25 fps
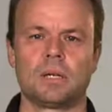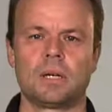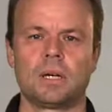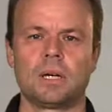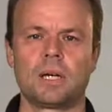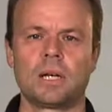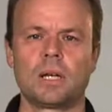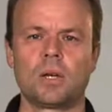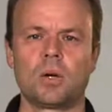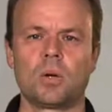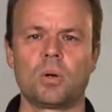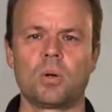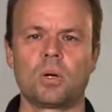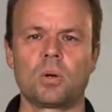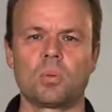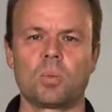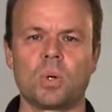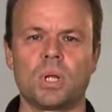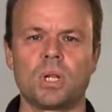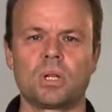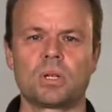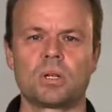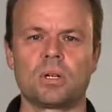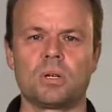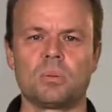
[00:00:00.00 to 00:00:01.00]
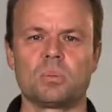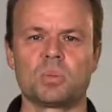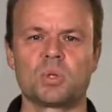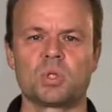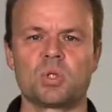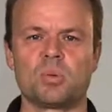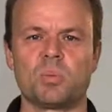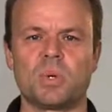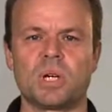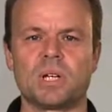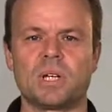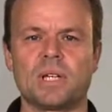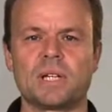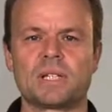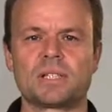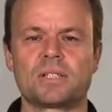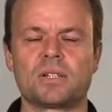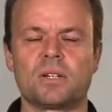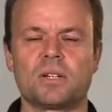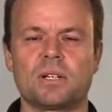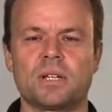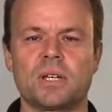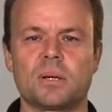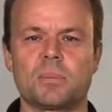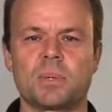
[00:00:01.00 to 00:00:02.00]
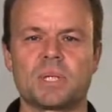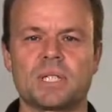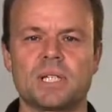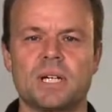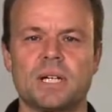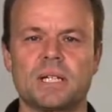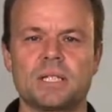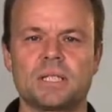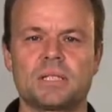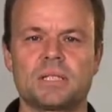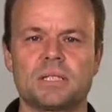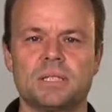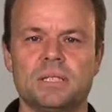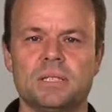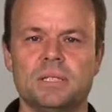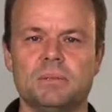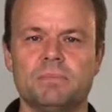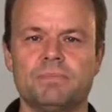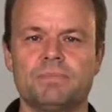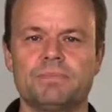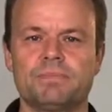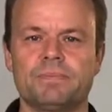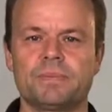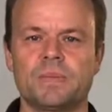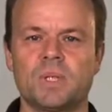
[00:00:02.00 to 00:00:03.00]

Hello and welcome to my lecture on hepatitis C.